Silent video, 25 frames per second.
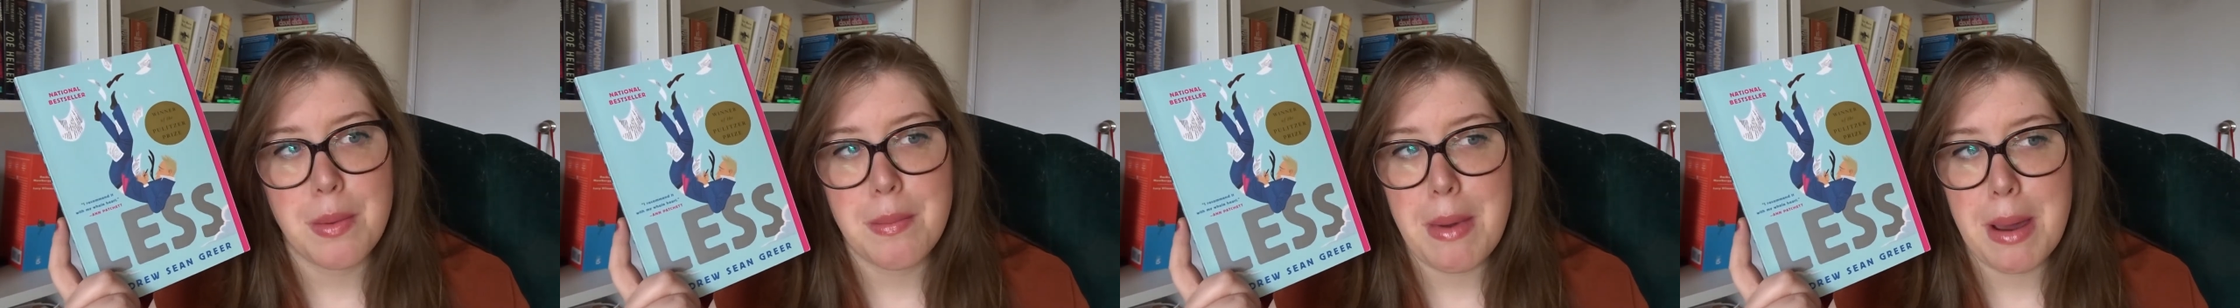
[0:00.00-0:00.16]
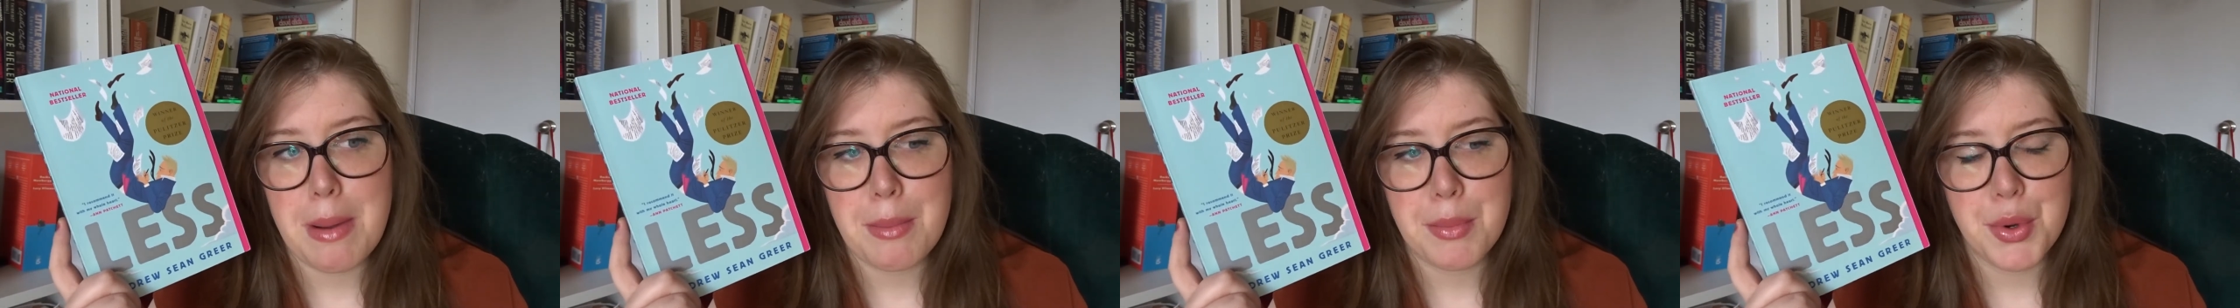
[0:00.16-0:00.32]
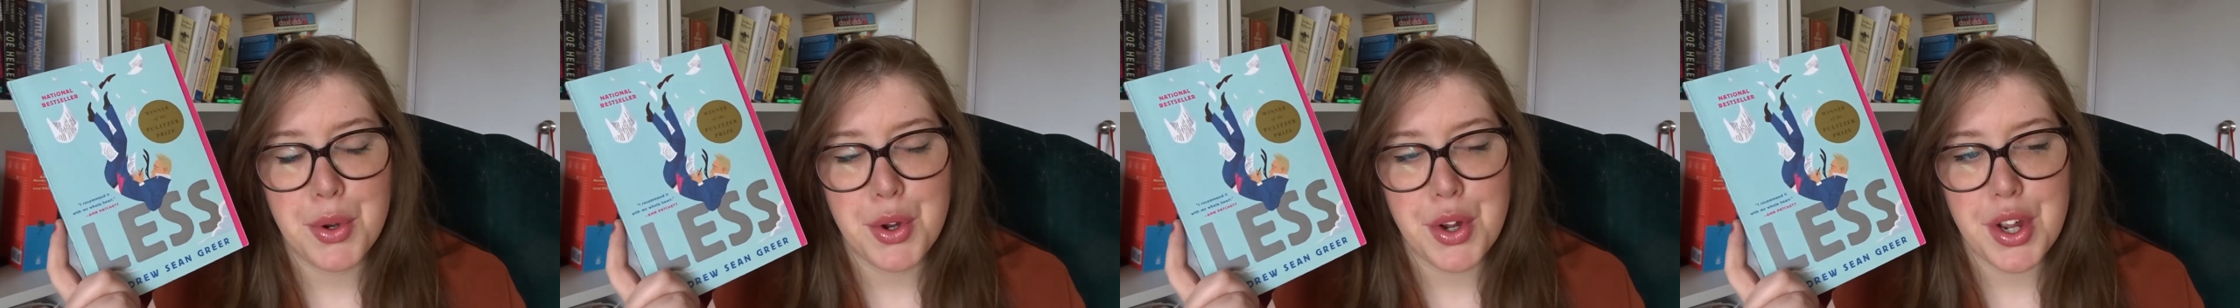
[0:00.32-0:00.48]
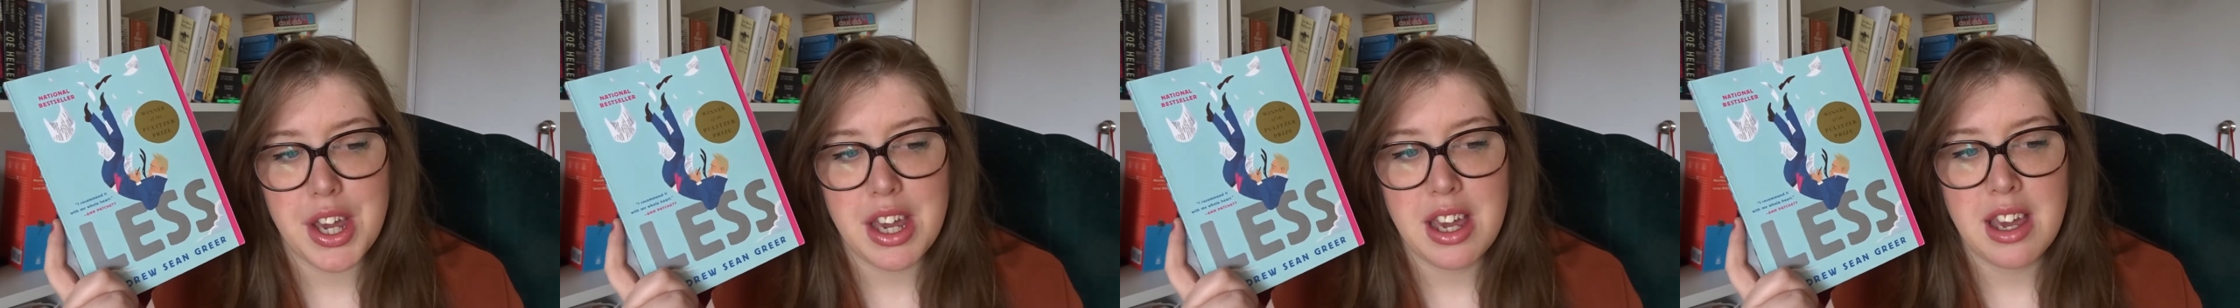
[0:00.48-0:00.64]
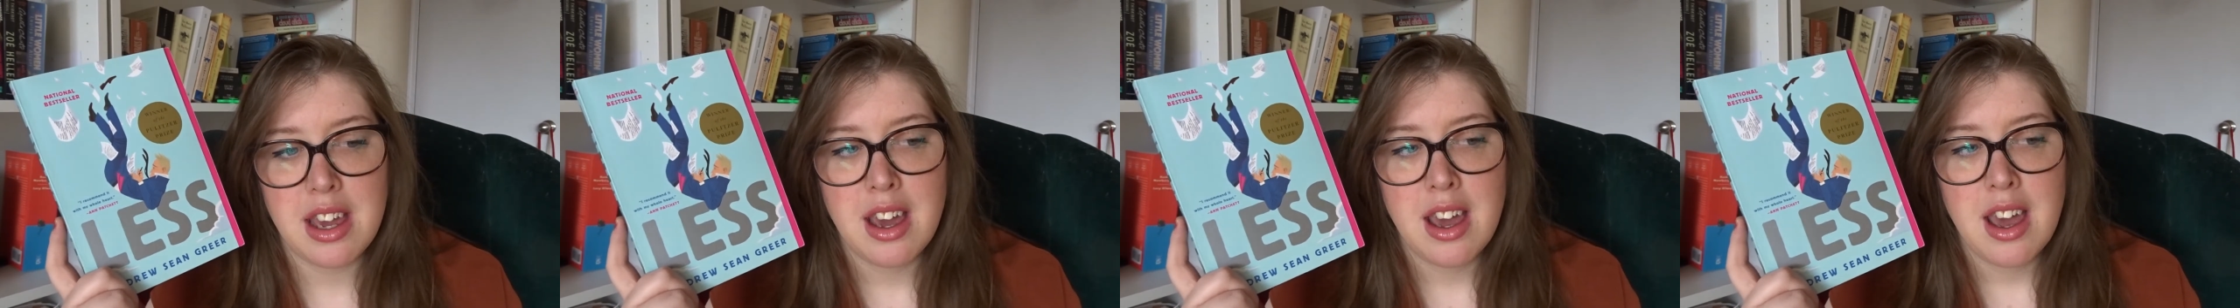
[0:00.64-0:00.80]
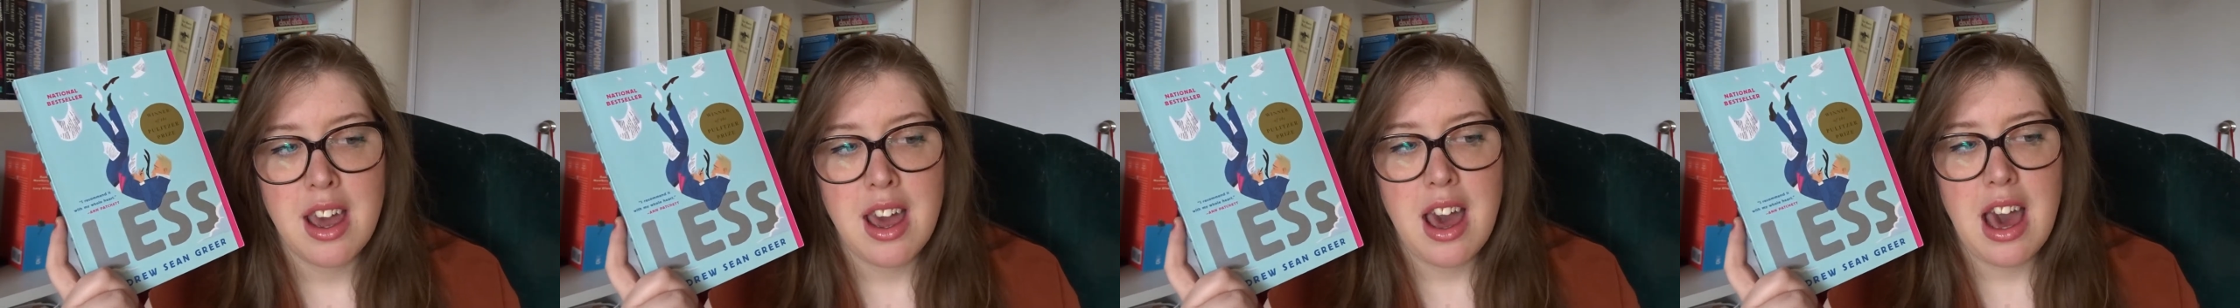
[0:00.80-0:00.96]

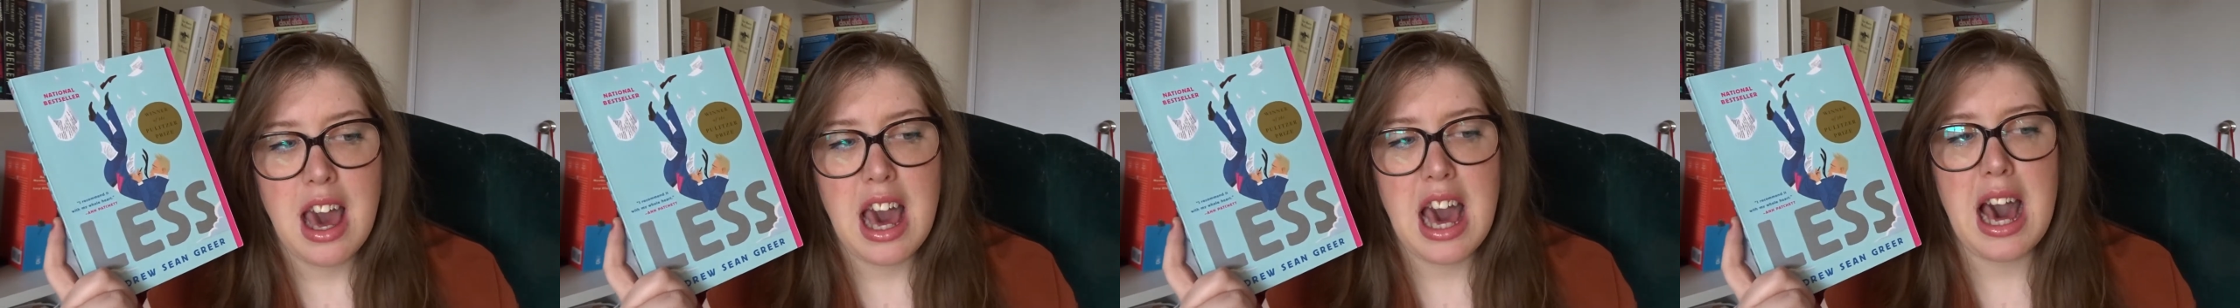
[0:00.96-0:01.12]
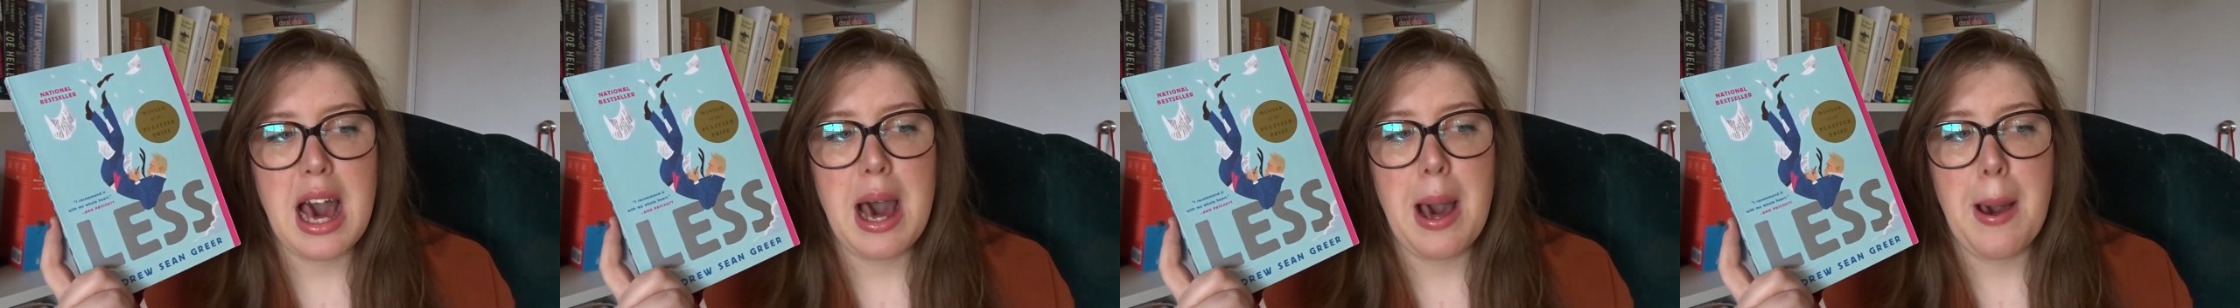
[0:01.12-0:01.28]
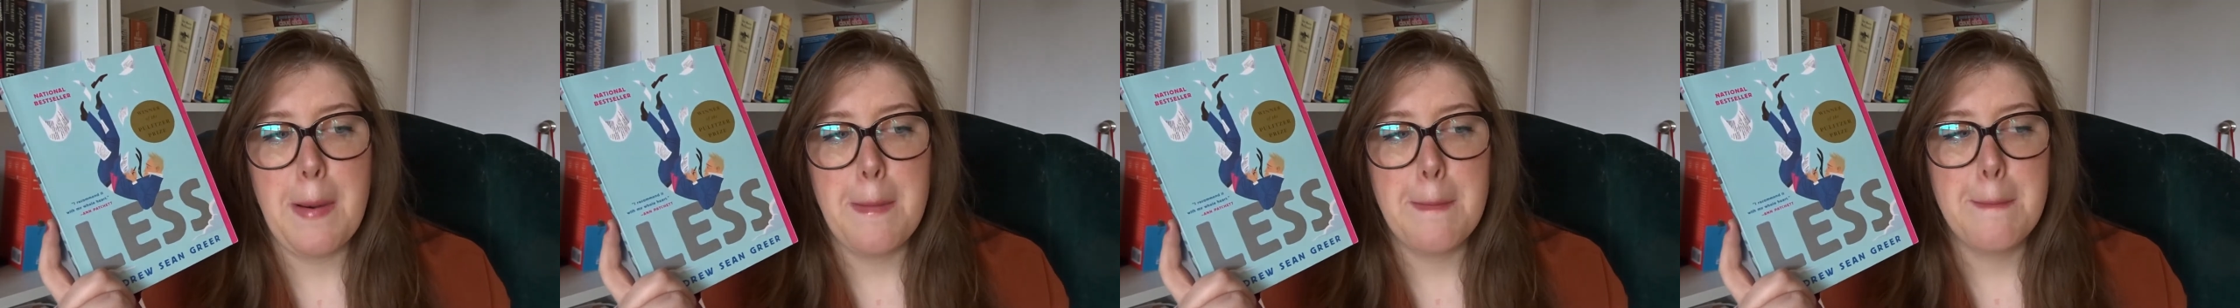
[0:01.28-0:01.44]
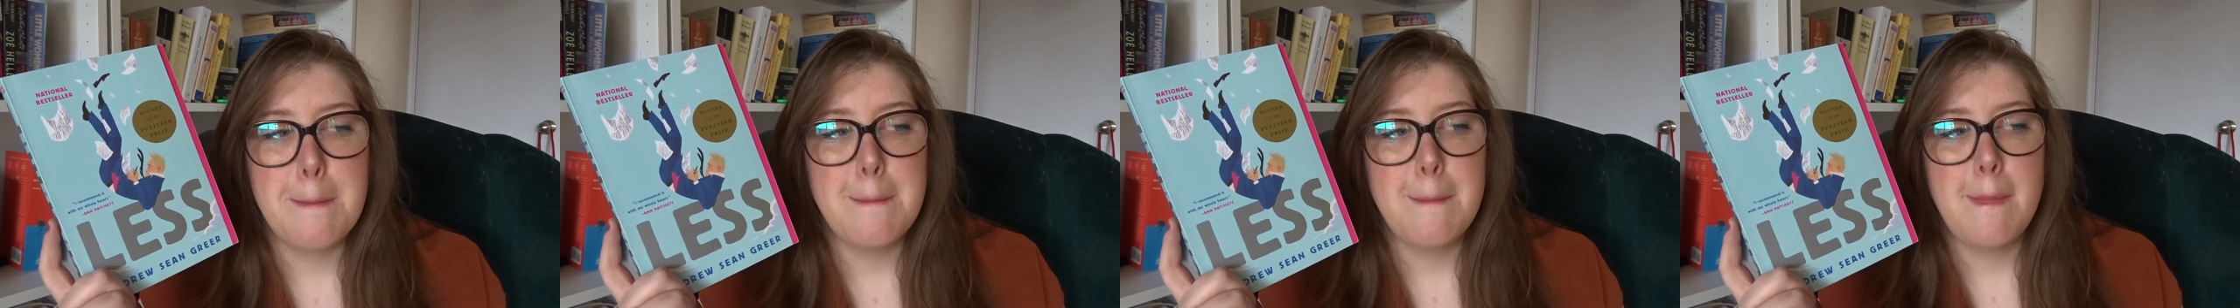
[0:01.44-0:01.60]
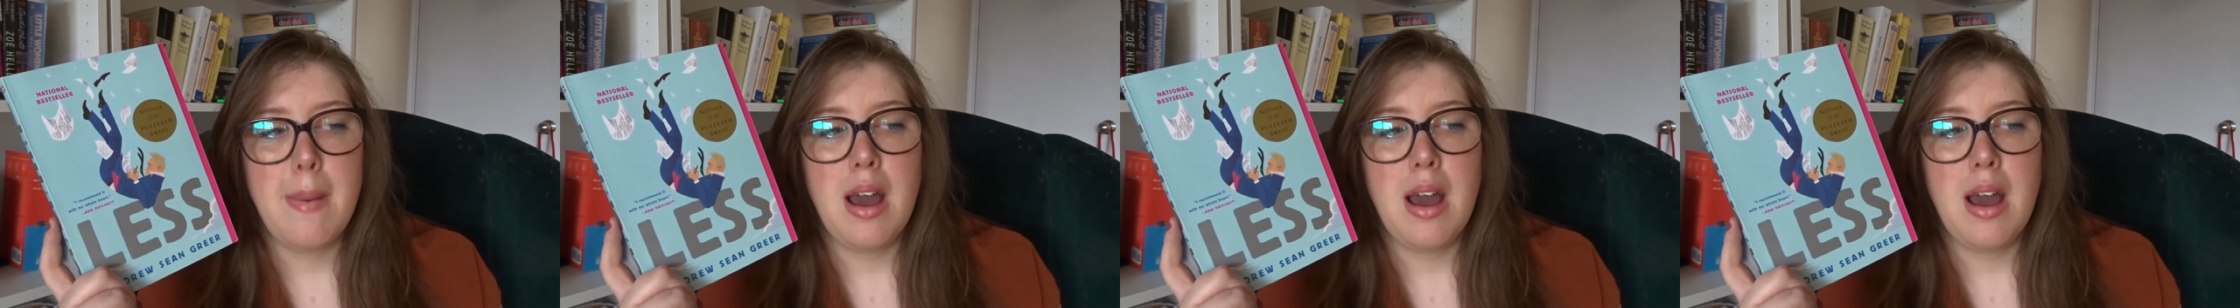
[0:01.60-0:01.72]
memory, and